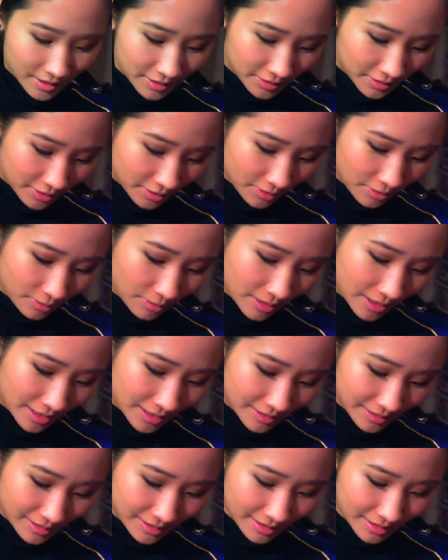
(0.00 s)
So
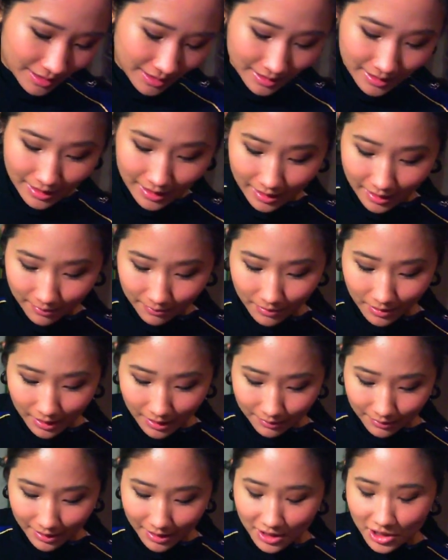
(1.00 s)
as you can see, they're
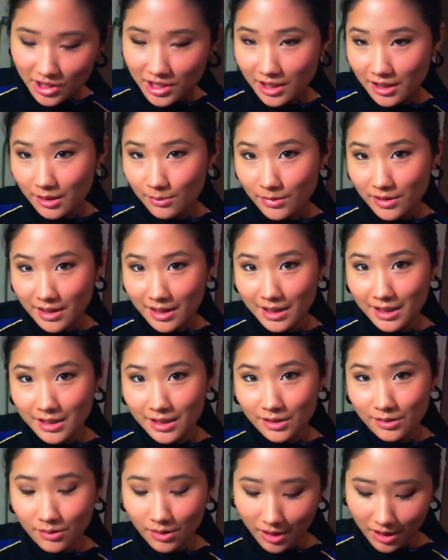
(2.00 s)
really, really sheer, but they
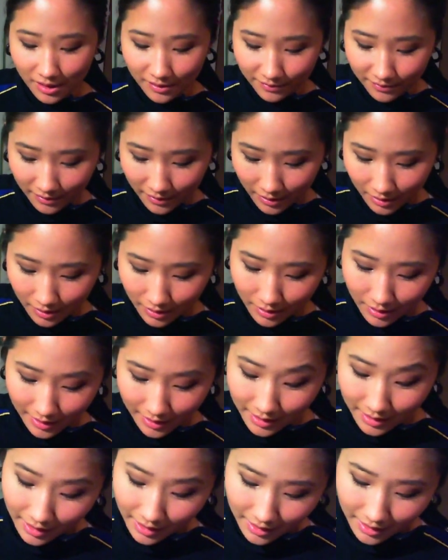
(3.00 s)
do offer a
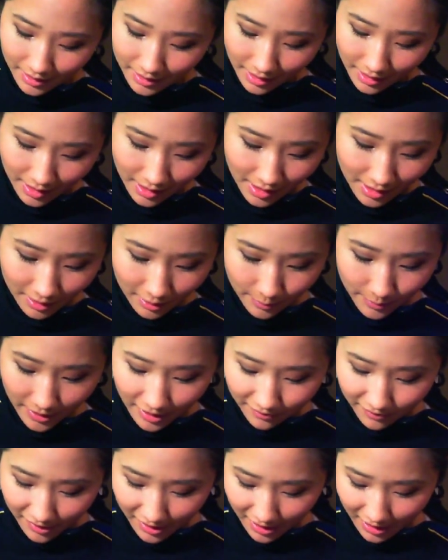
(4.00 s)
tint, a little bit
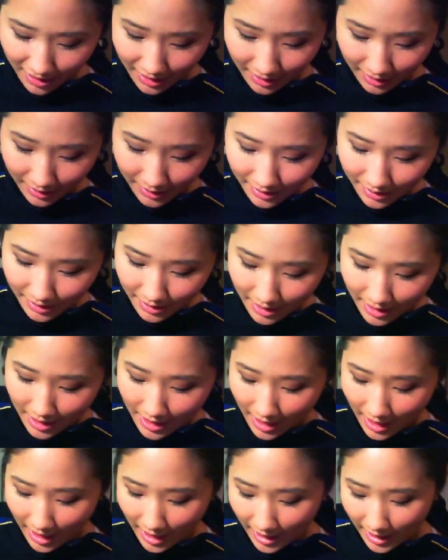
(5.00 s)
of a tint.
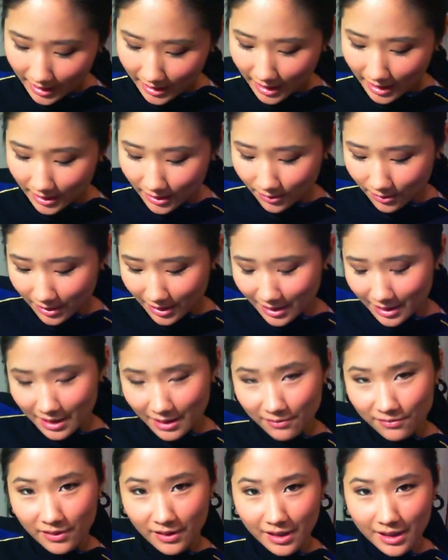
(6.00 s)
And I don't think
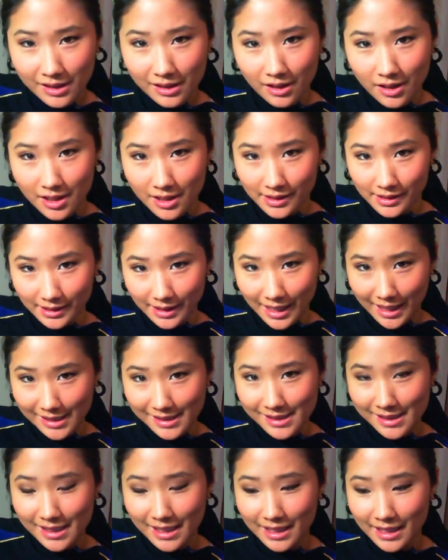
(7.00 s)
they're very long
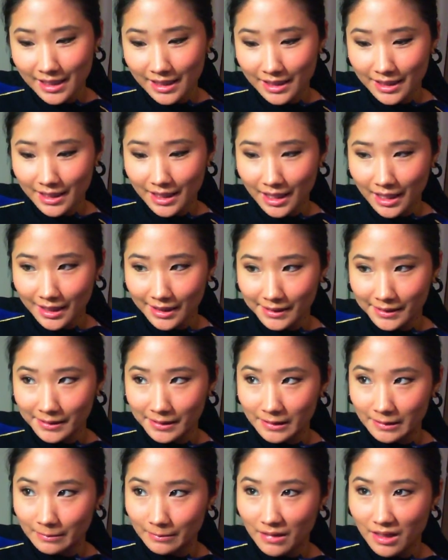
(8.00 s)
lasting,
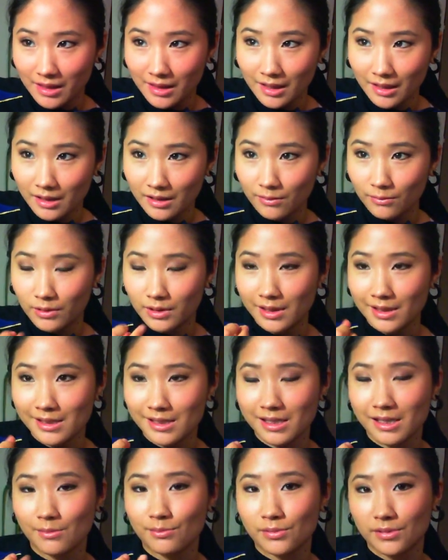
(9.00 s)
and they're really
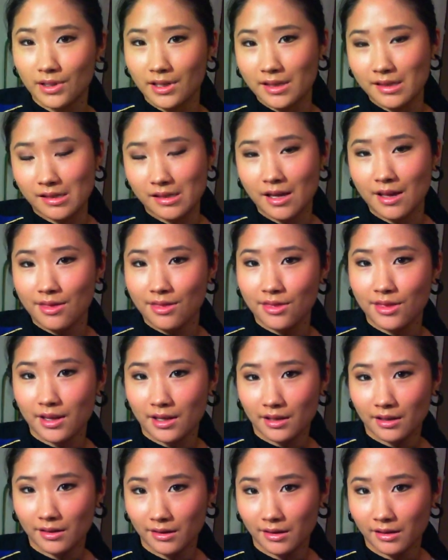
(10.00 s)
slippery. They're not
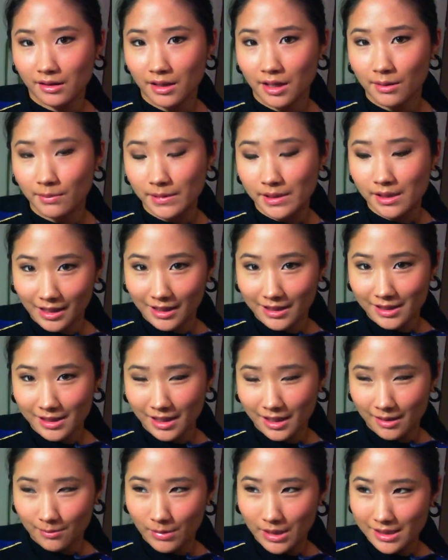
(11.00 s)
thick on the lips.
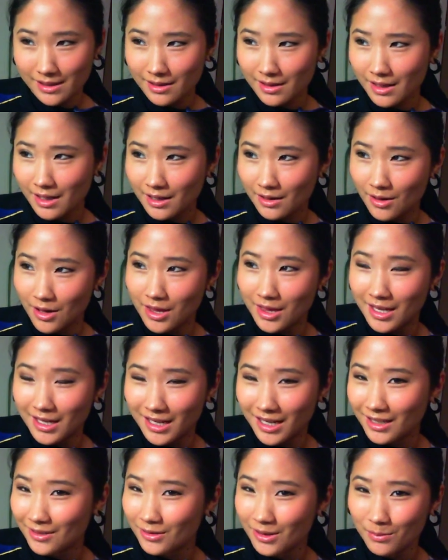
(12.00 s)
Like, basically, I don't think
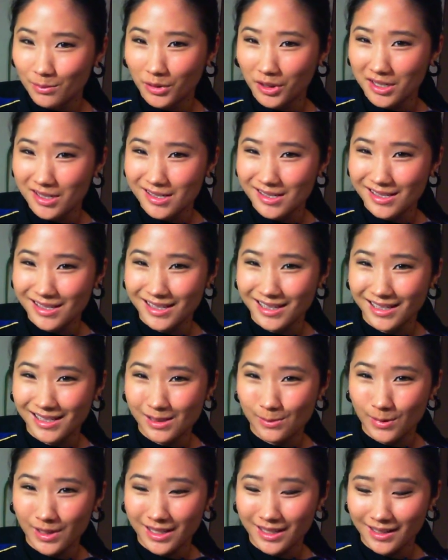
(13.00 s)
I'd repurchase this
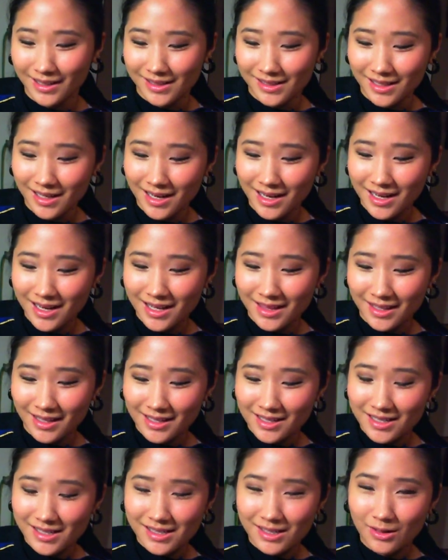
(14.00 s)
because they
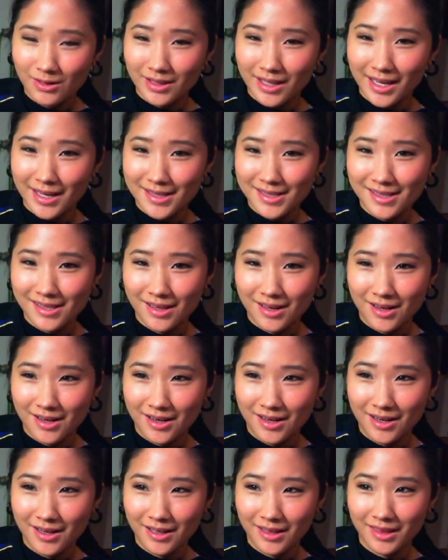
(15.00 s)
just don't last
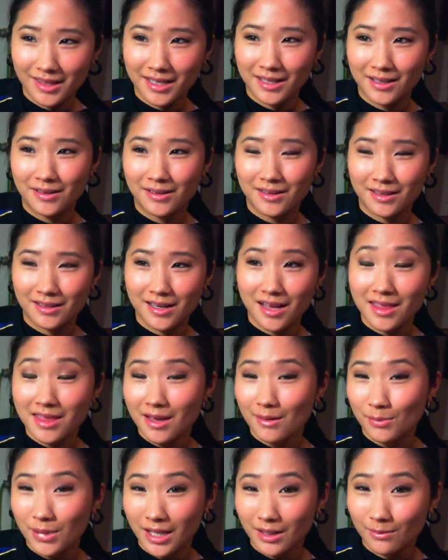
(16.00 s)
long. They're not
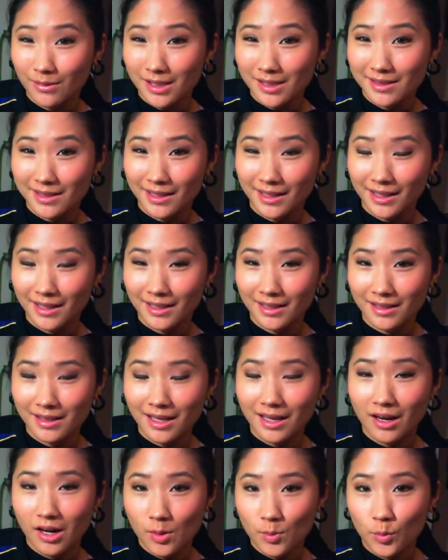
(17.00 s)
that pigmented.
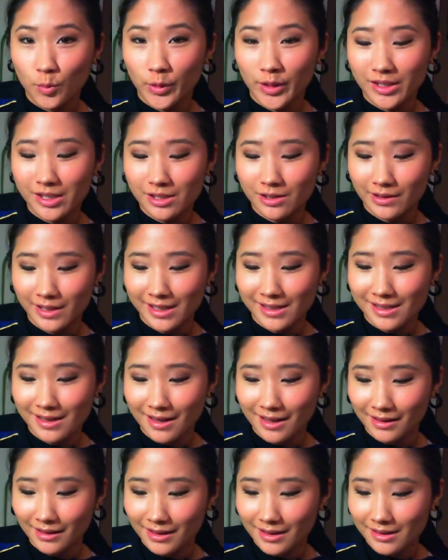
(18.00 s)
They are moisturizing
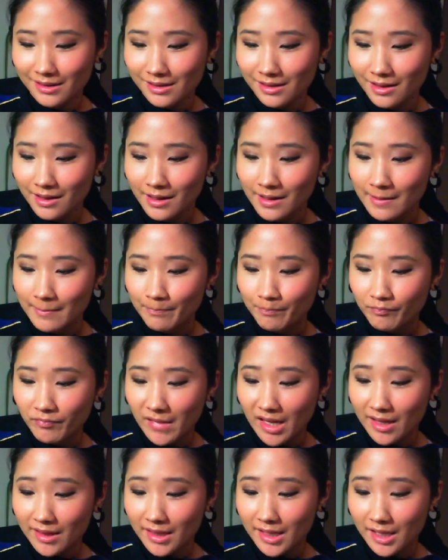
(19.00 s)
at least,
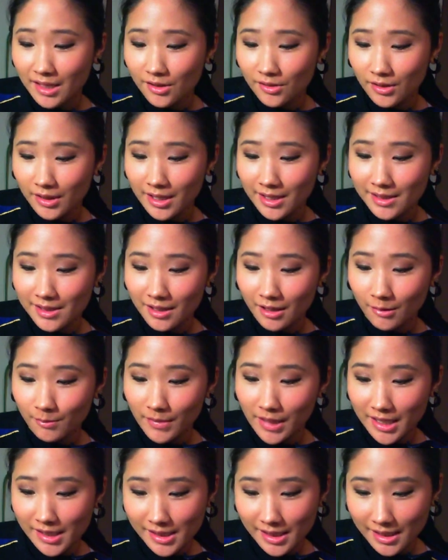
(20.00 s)
and the ingredients are
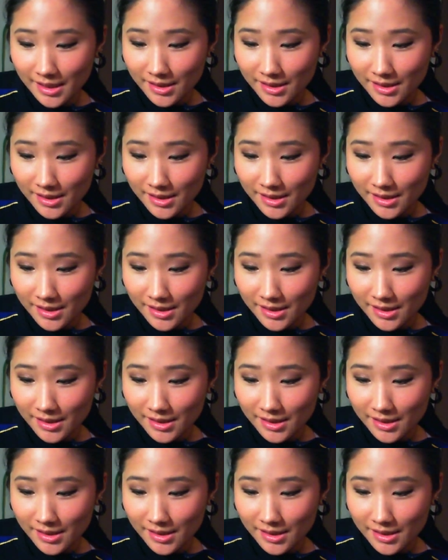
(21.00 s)
amazing.